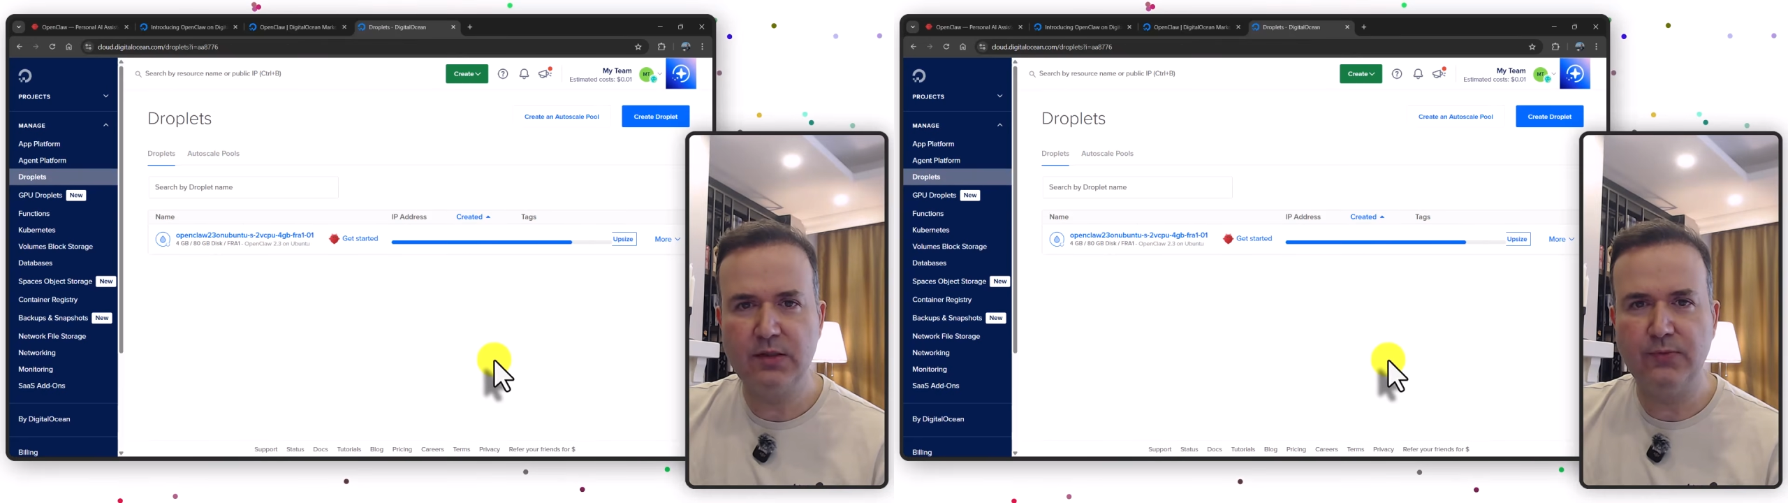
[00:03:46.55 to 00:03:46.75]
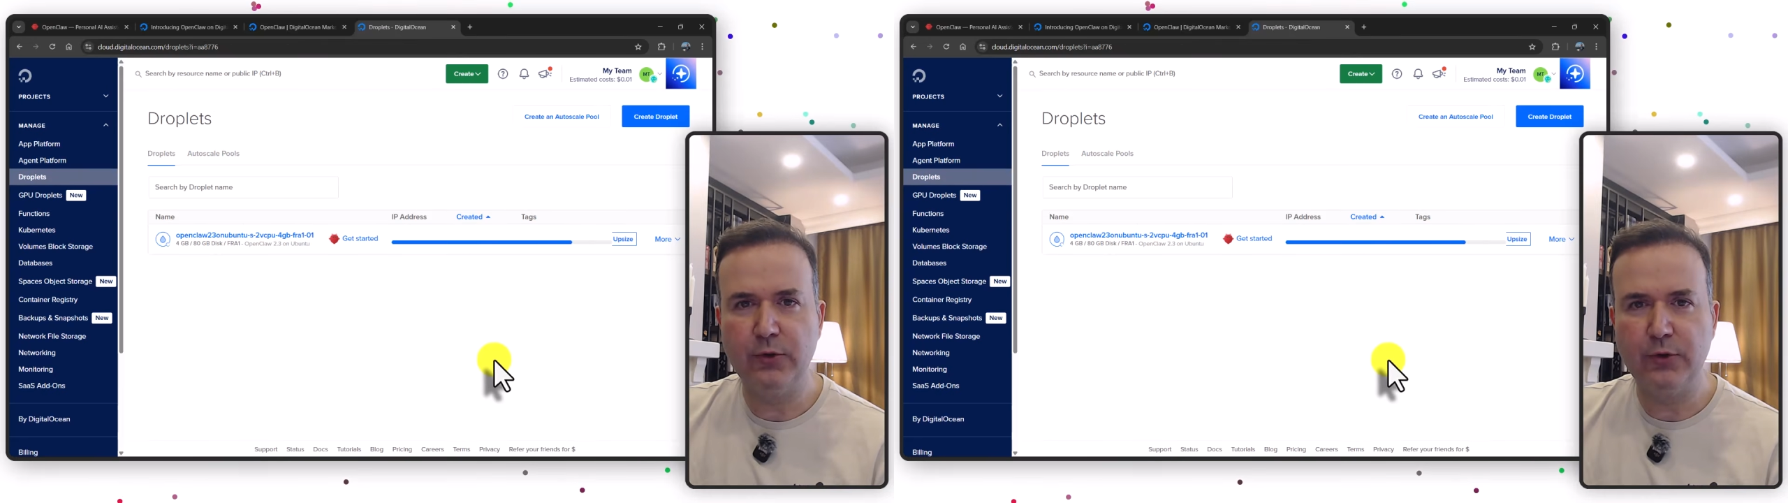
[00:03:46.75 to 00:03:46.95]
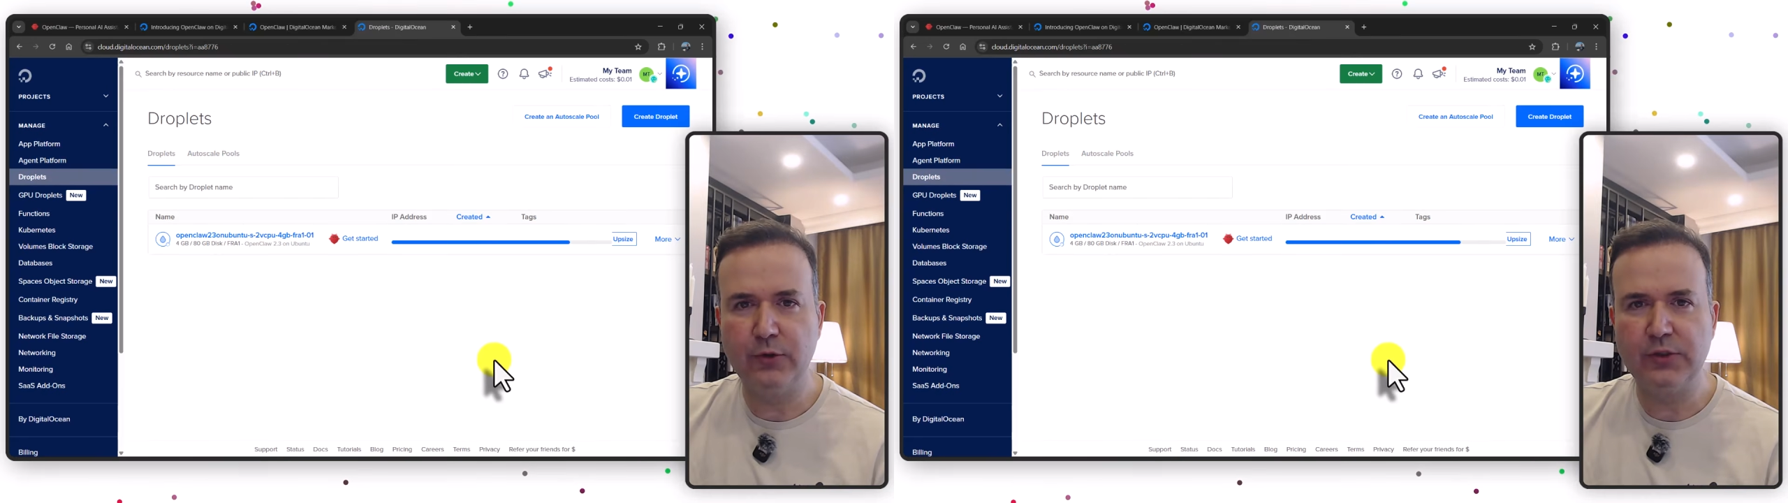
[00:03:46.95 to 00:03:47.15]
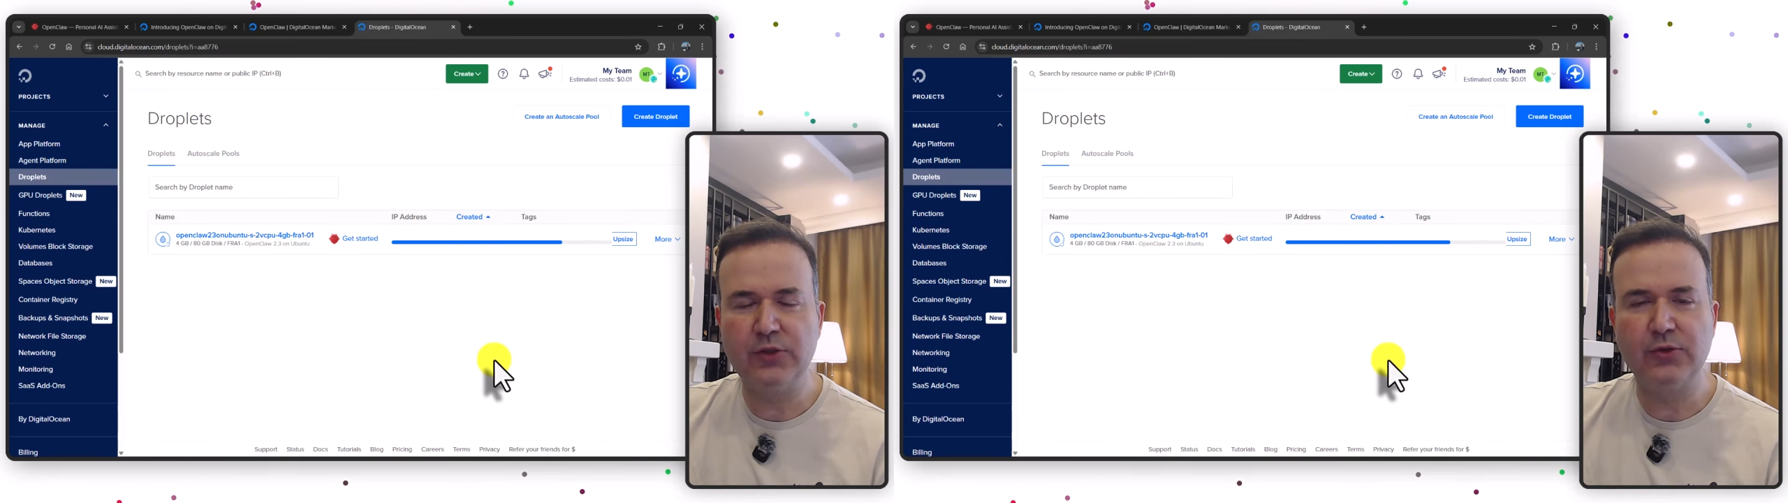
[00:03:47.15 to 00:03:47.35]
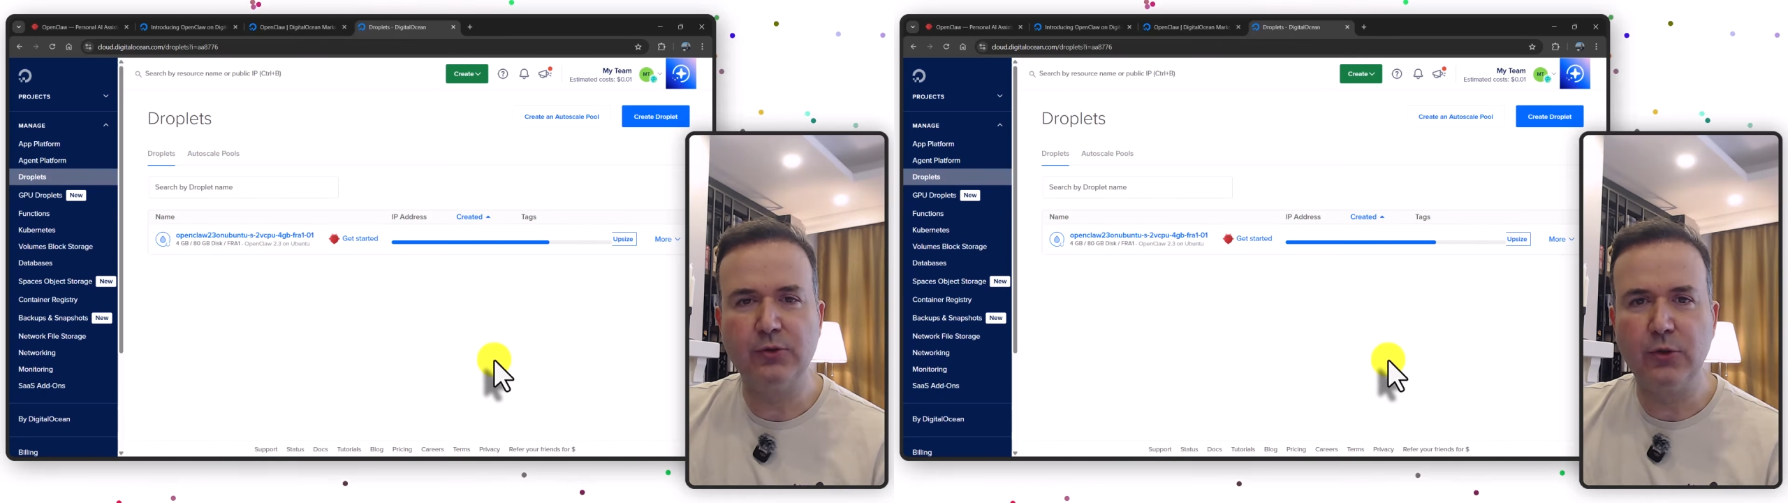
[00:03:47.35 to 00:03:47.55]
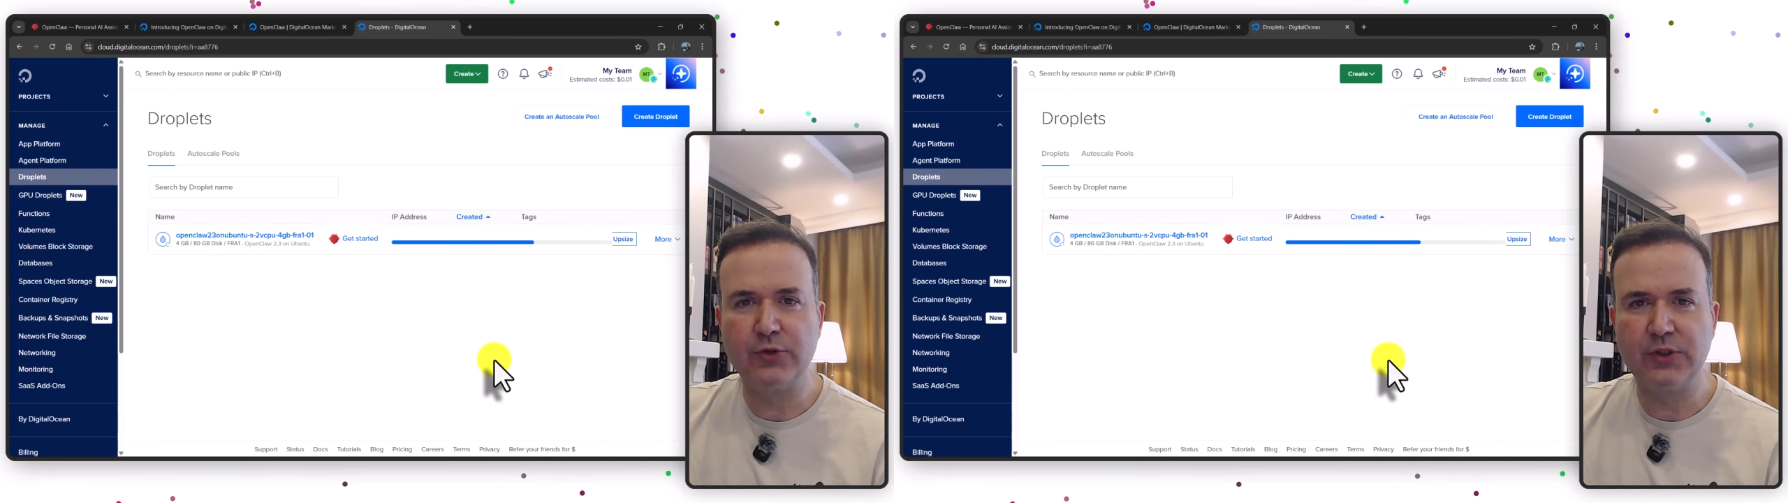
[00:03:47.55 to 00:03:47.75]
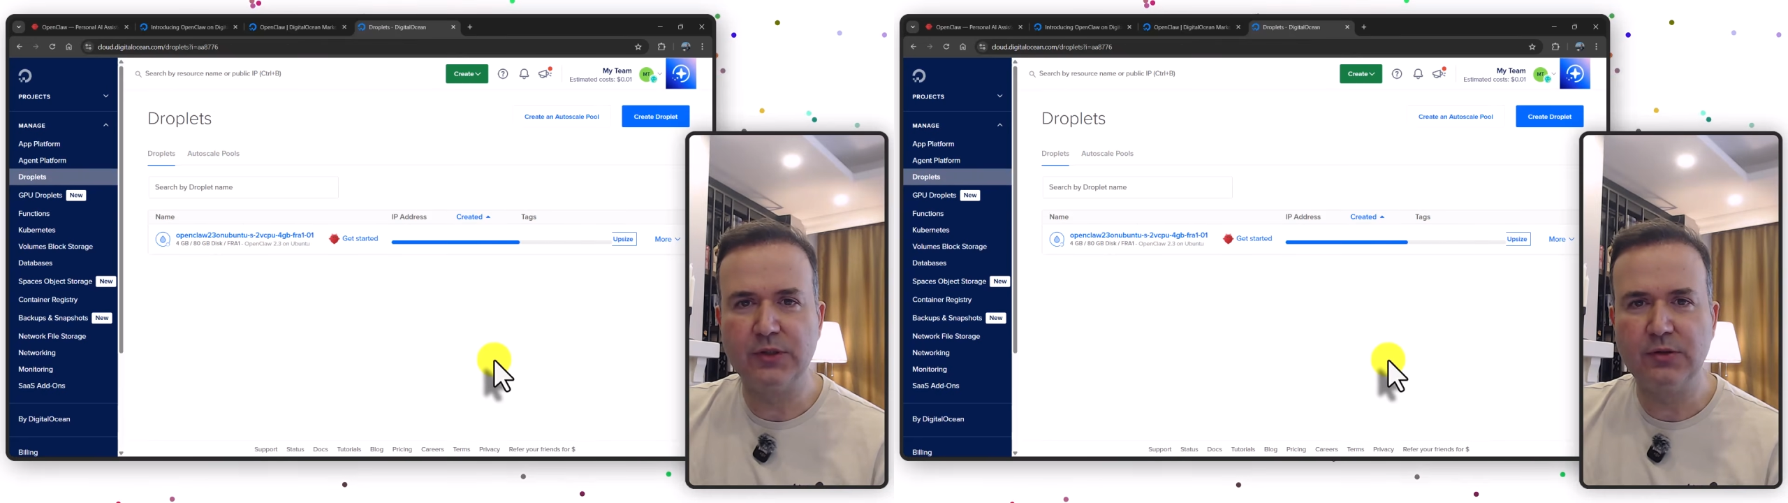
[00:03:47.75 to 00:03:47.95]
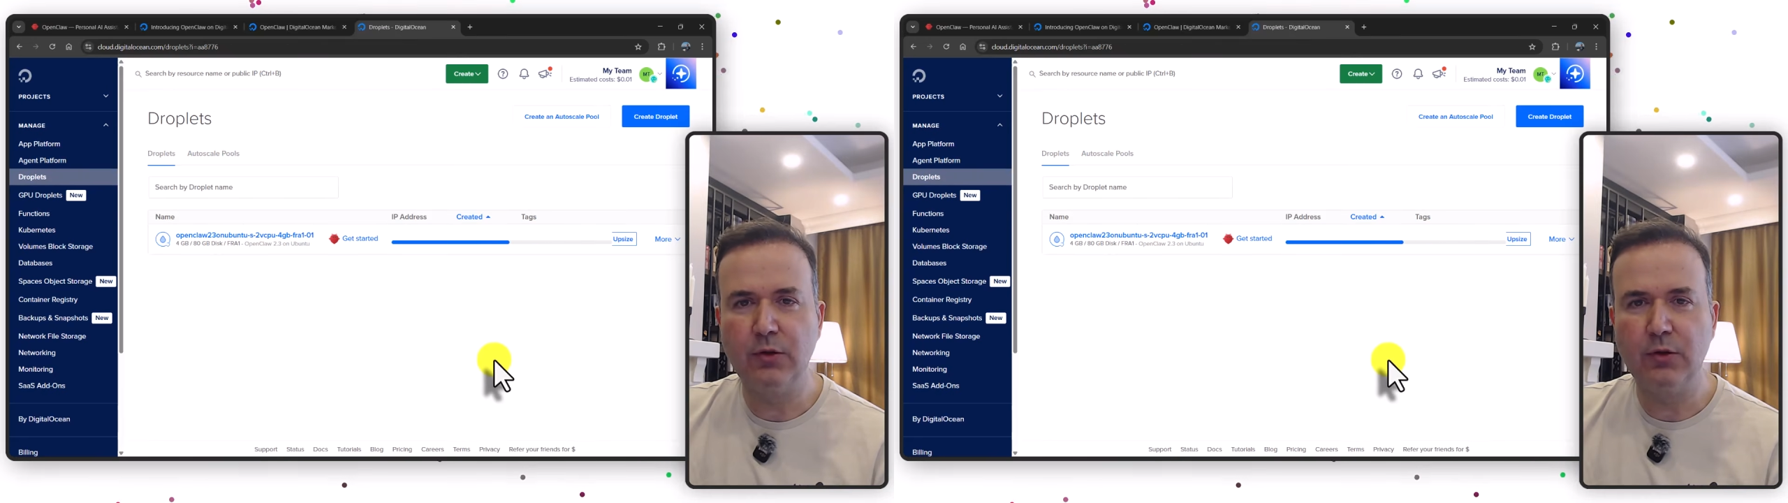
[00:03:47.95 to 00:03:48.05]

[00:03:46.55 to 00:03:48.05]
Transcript: for your DigitalOcean